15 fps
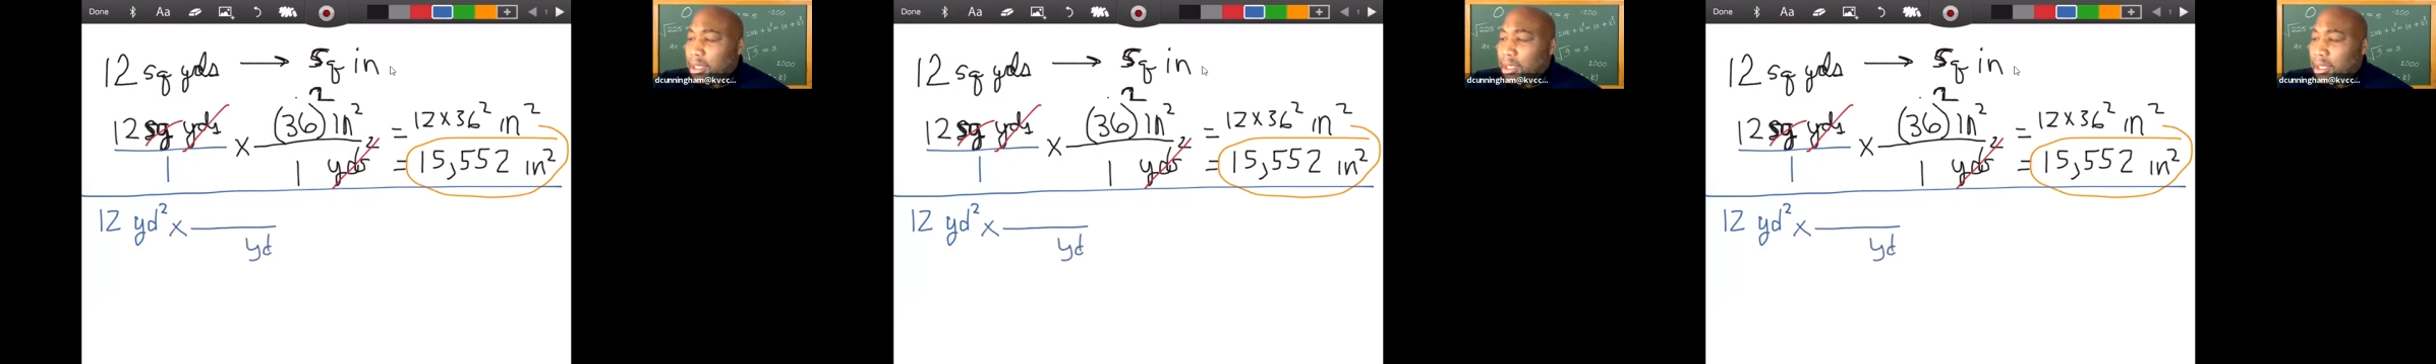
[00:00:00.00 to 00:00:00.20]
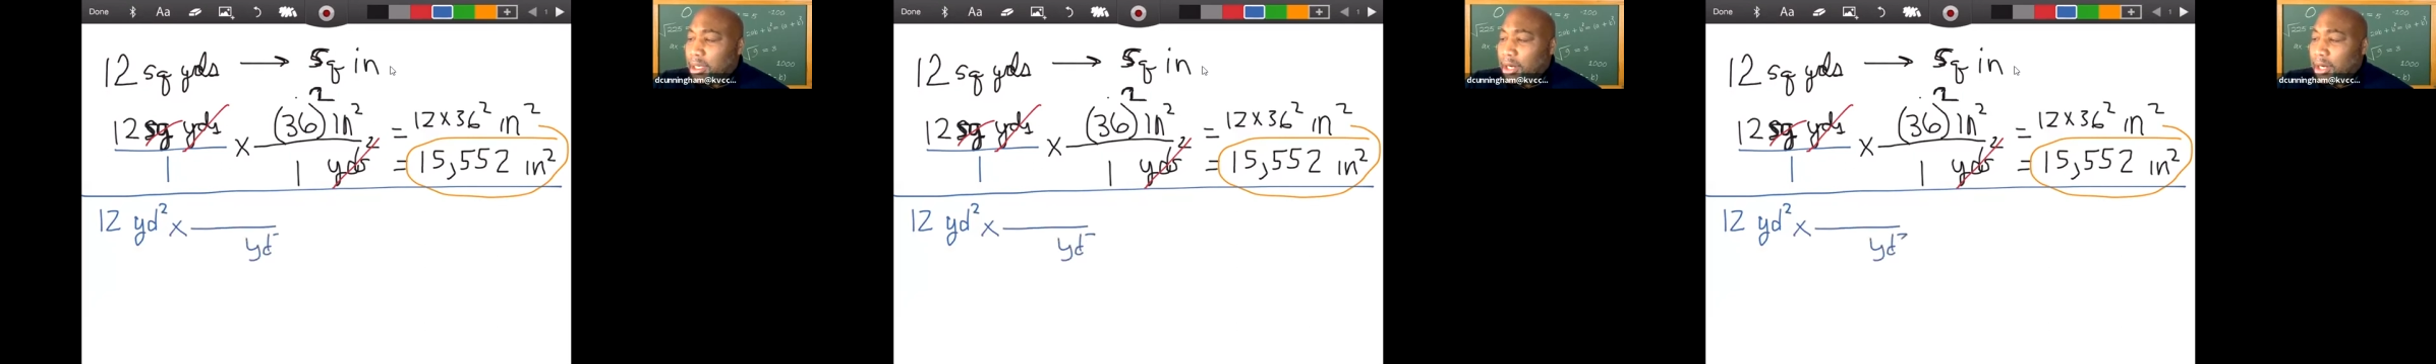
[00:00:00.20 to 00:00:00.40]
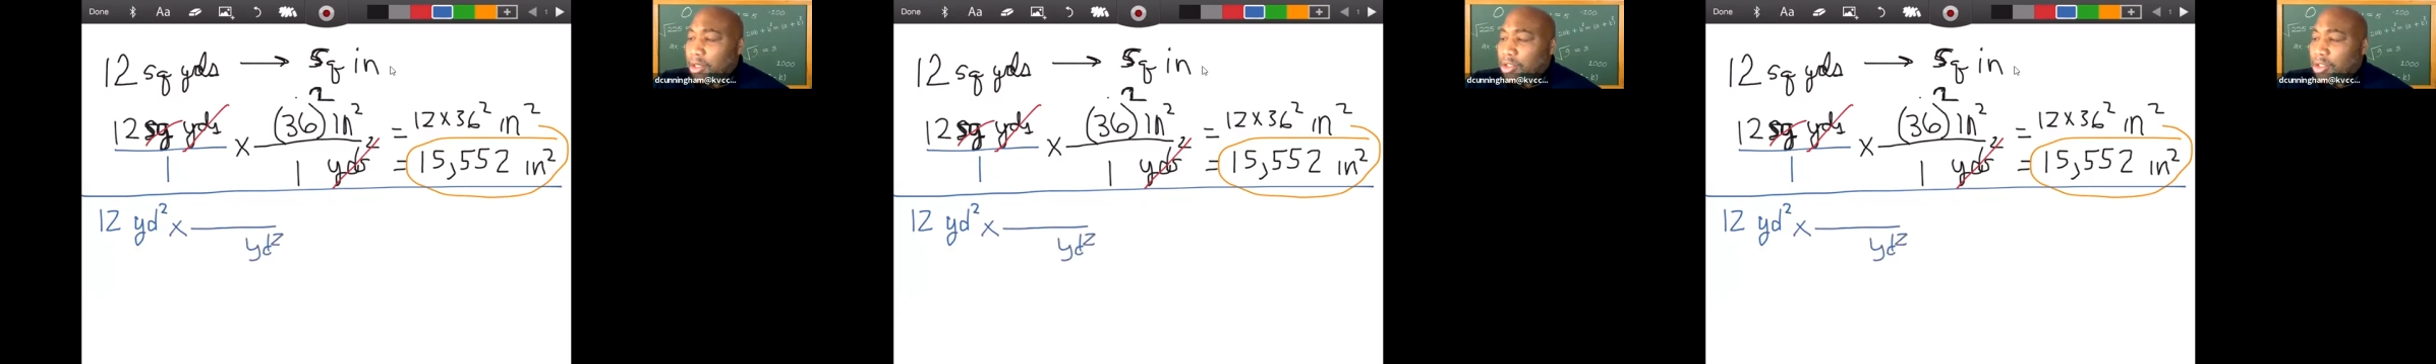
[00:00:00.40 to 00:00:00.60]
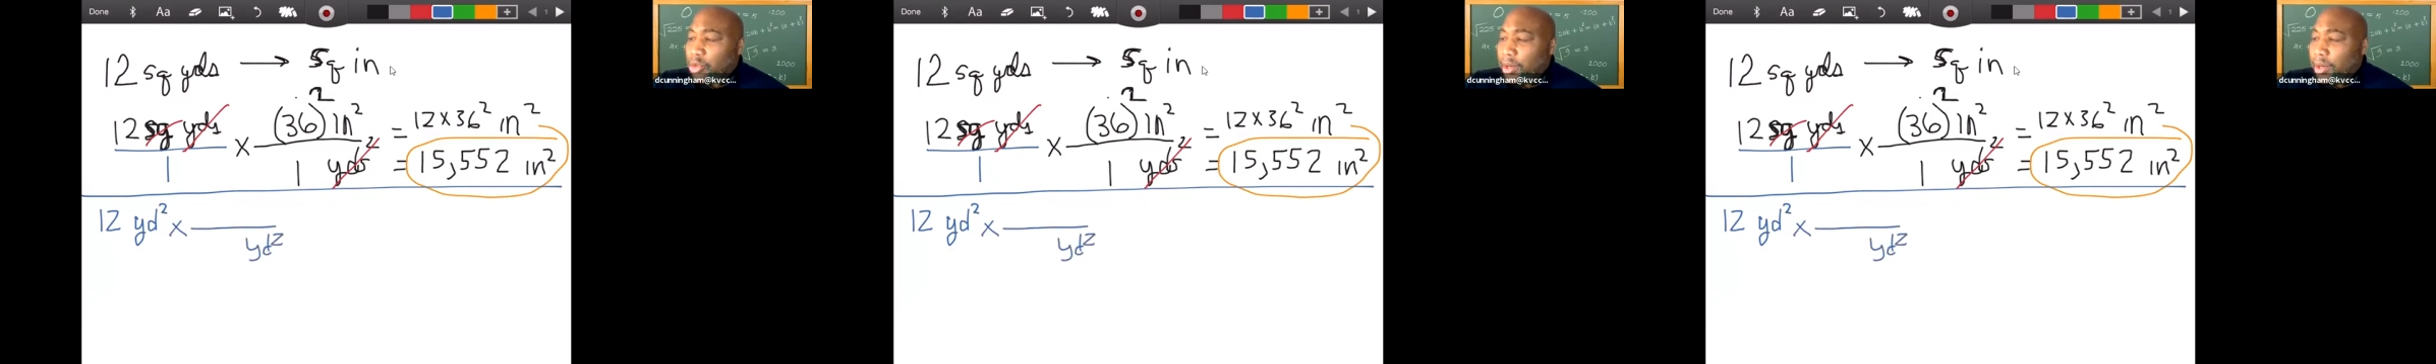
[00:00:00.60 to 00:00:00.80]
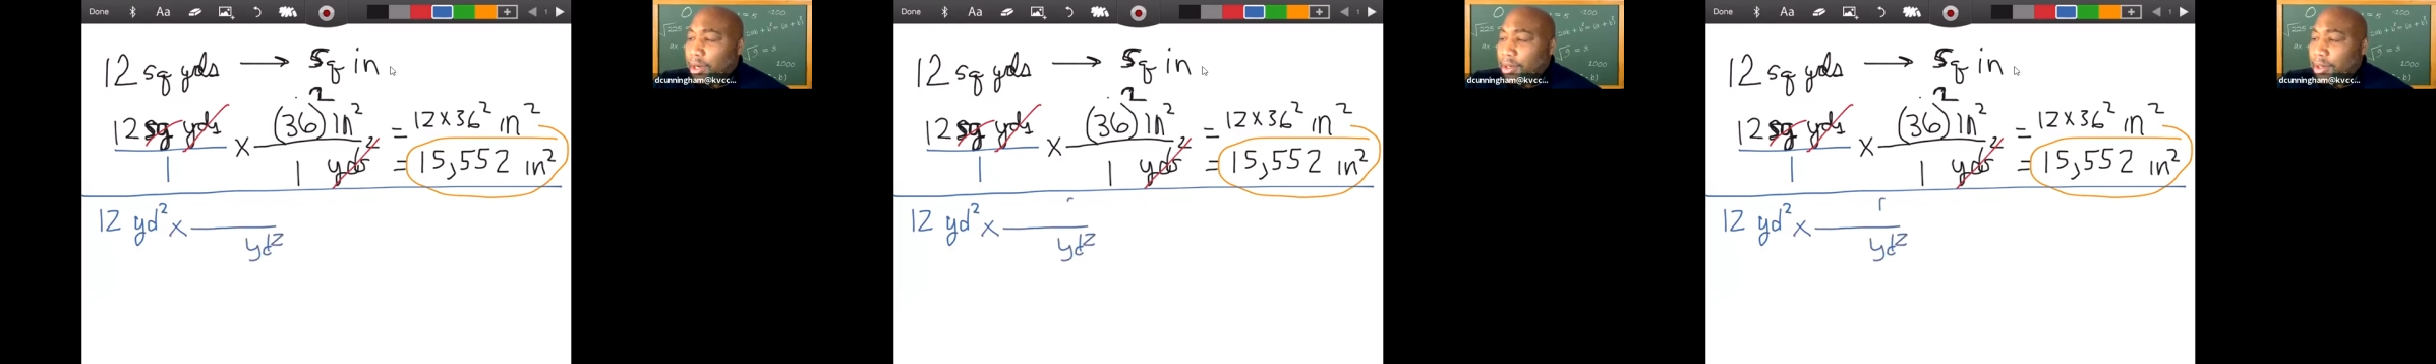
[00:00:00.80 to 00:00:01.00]
yards
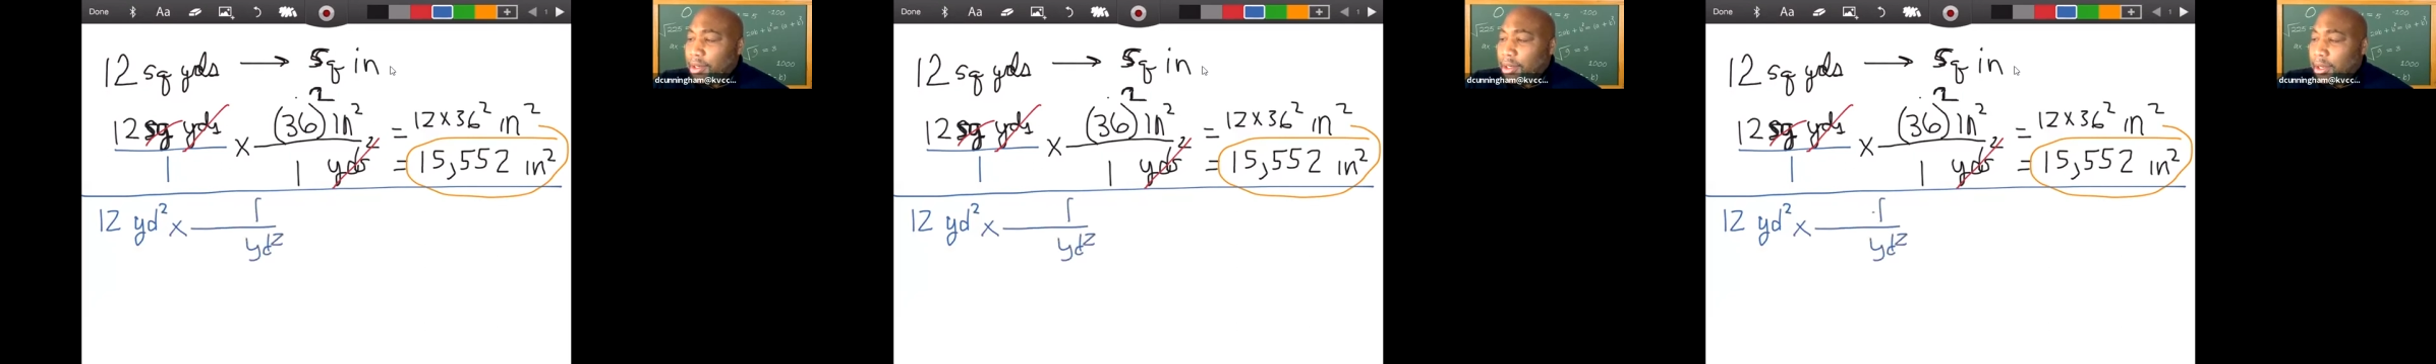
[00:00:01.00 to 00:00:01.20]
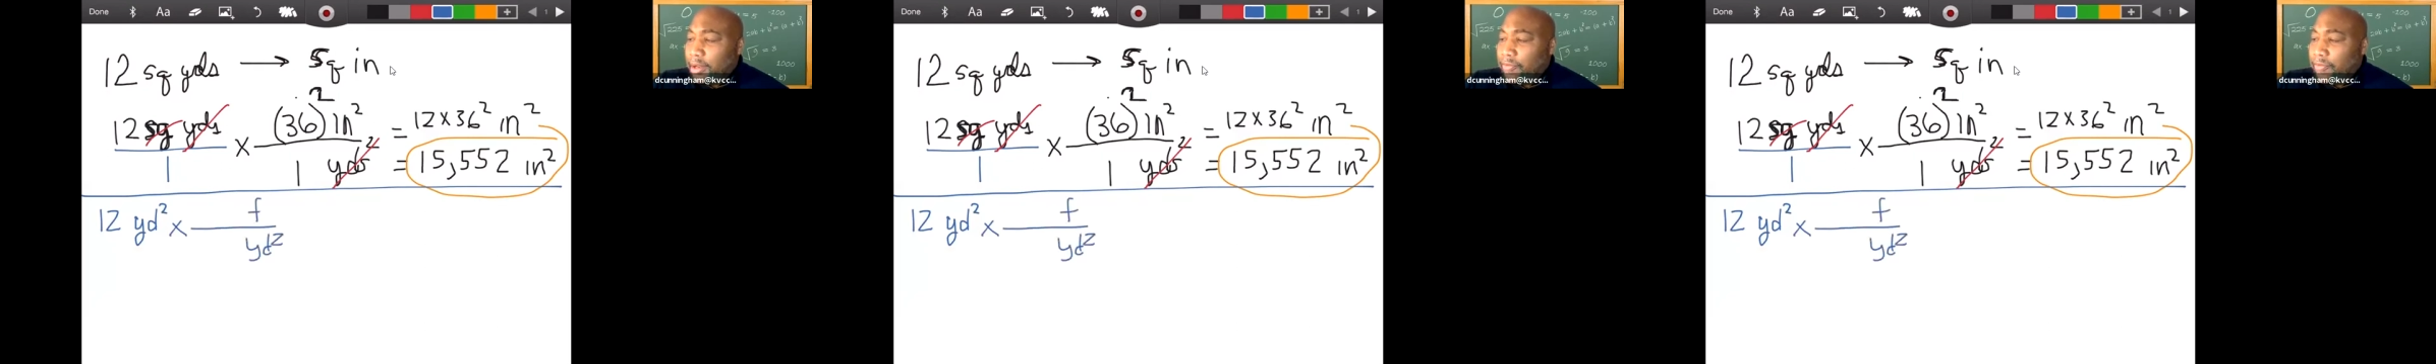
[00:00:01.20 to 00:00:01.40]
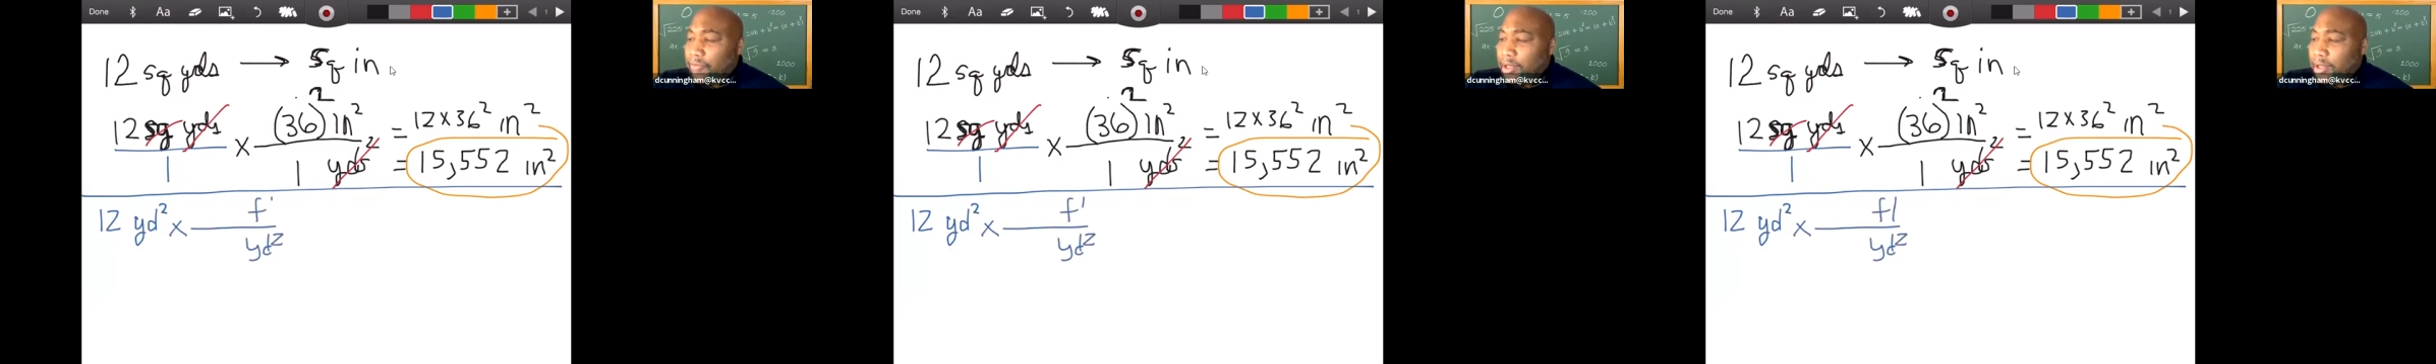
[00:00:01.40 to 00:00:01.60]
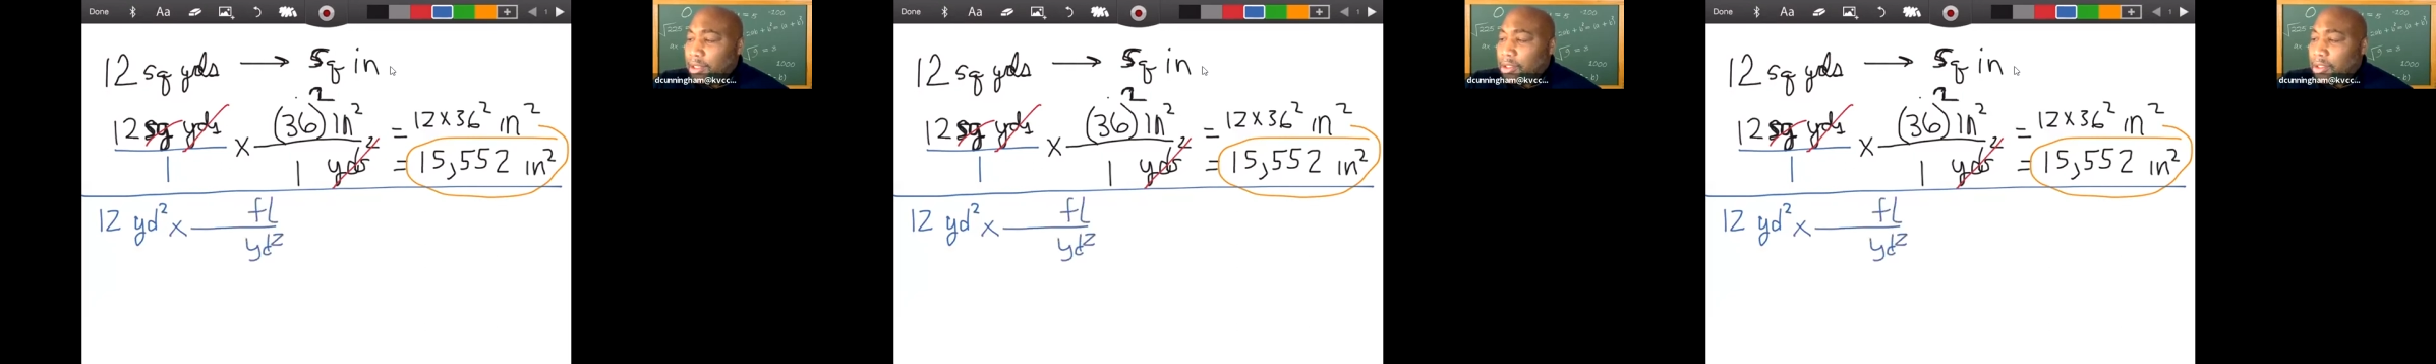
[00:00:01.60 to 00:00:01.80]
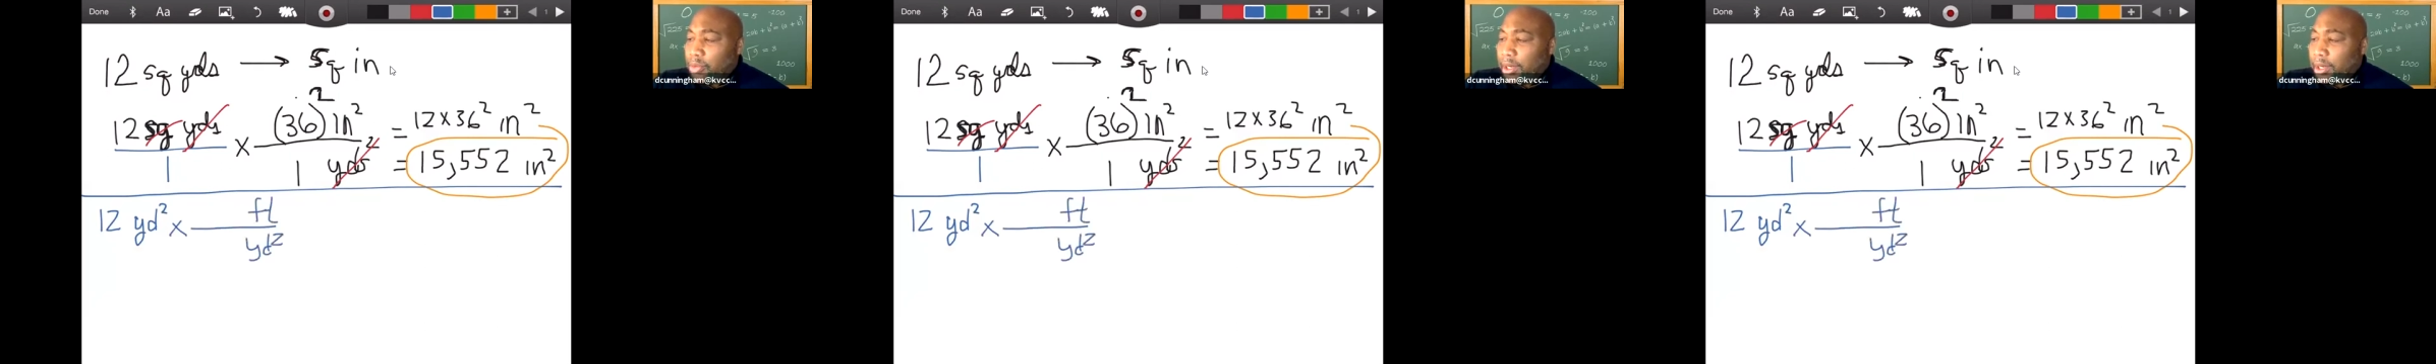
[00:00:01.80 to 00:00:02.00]
square and feet
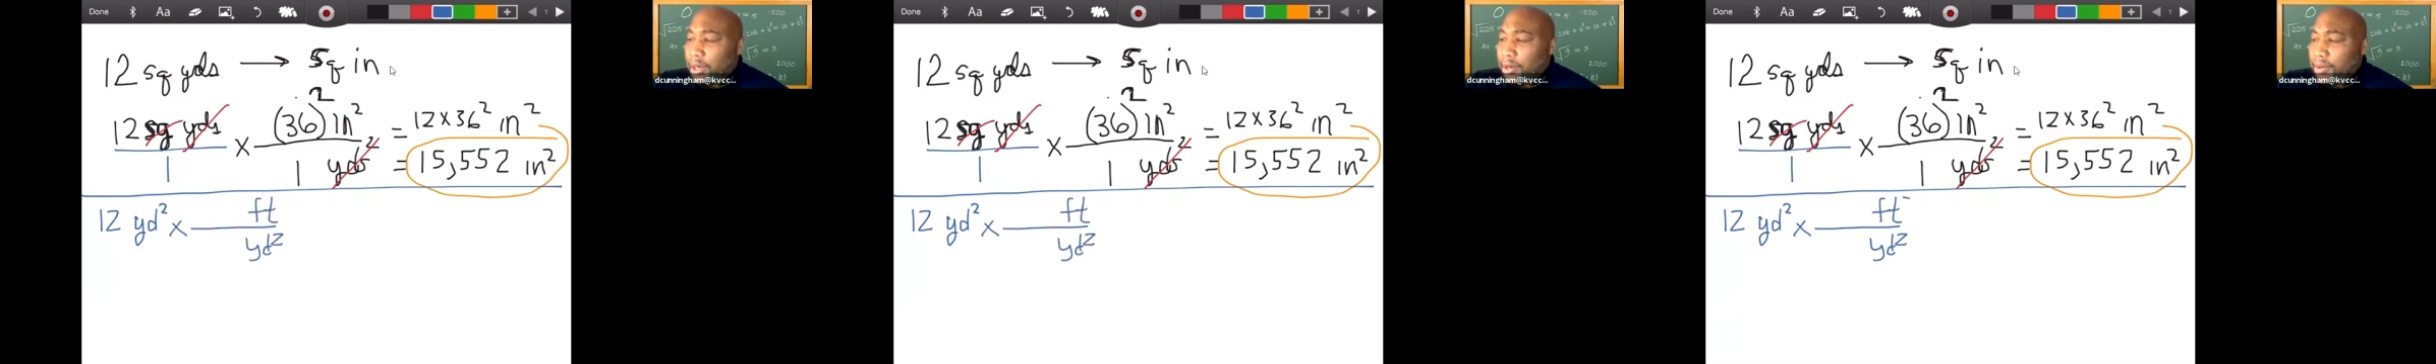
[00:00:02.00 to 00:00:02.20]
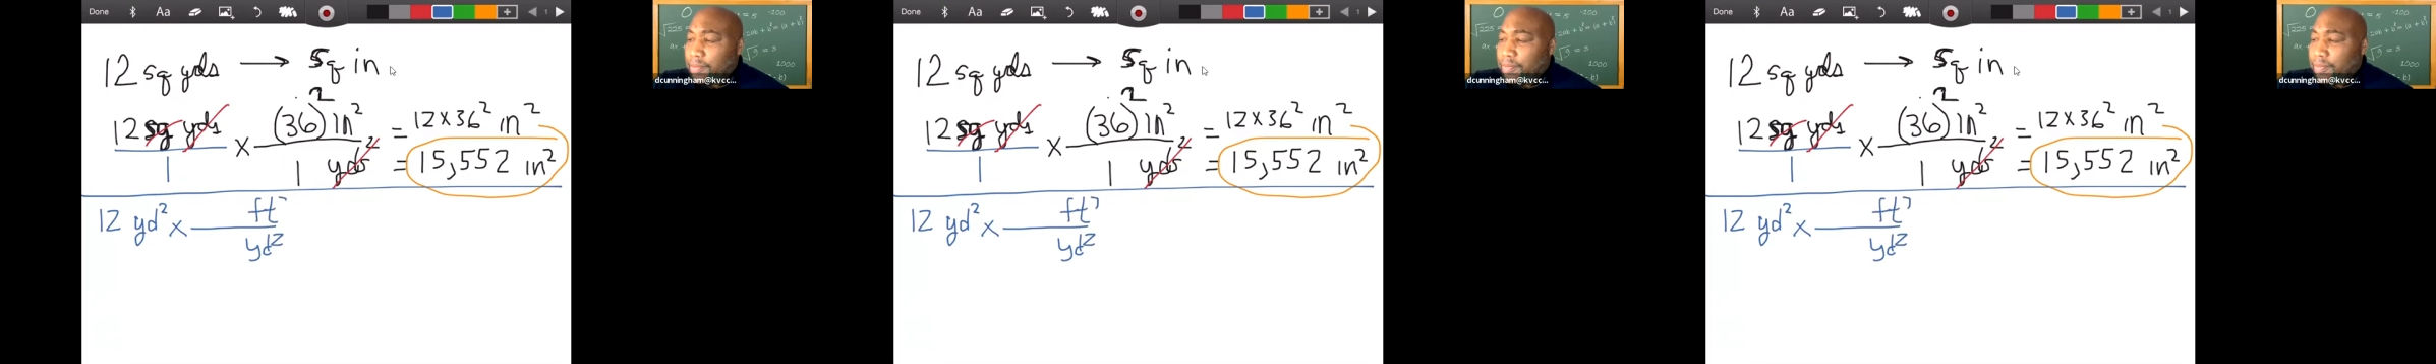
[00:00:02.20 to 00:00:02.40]
square.